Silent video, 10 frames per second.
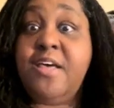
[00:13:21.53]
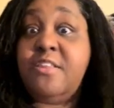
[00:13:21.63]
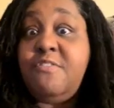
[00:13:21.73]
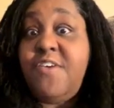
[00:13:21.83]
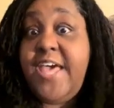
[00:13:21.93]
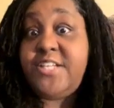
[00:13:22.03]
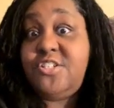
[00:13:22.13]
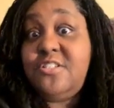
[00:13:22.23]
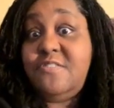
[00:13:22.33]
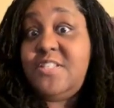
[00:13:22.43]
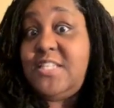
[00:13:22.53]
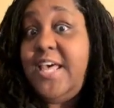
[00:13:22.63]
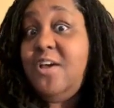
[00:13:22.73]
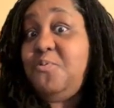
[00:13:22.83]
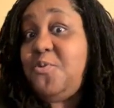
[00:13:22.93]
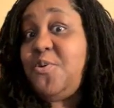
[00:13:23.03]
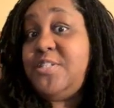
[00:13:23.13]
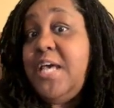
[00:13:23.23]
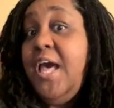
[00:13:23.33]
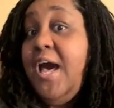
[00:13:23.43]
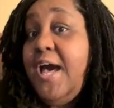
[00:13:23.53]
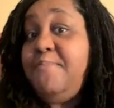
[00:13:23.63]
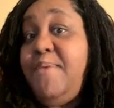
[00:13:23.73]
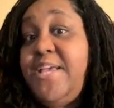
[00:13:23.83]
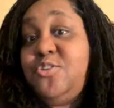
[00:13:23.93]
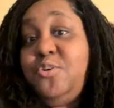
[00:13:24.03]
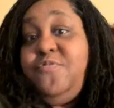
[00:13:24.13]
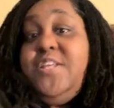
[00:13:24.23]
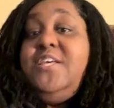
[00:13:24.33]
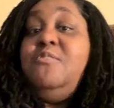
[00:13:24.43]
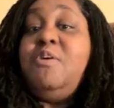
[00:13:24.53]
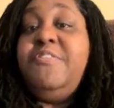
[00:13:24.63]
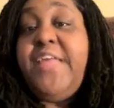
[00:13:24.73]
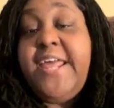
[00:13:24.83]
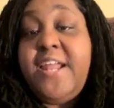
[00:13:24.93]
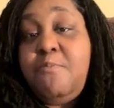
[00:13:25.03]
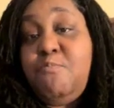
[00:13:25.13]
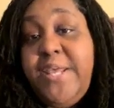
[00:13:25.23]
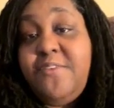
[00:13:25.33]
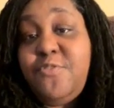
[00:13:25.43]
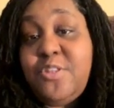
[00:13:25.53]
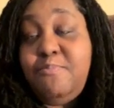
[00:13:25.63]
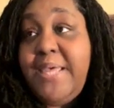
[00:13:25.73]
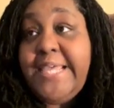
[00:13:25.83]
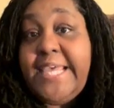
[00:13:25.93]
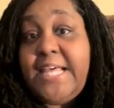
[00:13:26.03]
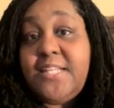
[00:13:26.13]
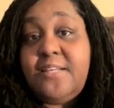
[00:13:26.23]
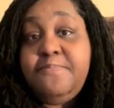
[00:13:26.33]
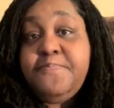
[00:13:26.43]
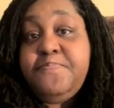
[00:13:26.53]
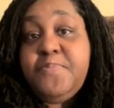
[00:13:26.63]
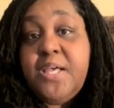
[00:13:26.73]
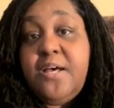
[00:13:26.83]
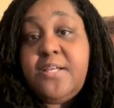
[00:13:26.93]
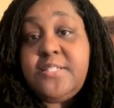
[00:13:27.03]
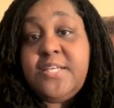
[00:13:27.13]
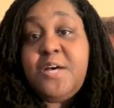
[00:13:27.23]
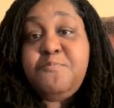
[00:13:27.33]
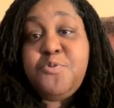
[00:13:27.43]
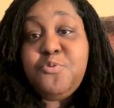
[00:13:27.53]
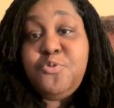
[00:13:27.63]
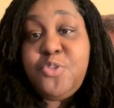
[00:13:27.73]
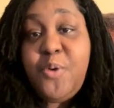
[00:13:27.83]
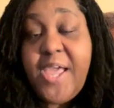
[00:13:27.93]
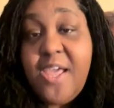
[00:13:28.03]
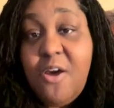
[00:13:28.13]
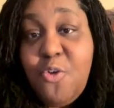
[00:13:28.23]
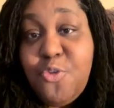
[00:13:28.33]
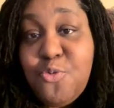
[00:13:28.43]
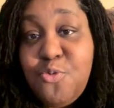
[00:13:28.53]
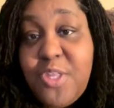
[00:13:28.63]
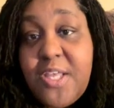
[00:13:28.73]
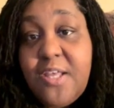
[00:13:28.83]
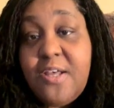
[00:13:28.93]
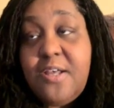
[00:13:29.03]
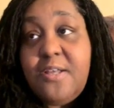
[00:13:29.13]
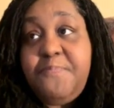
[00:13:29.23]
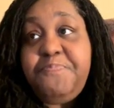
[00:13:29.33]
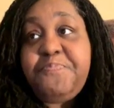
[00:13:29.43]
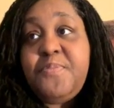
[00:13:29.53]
the fashions of the SAG Awards. I may do a video on that. I'm waiting for the Met Gala to come through so I can go through the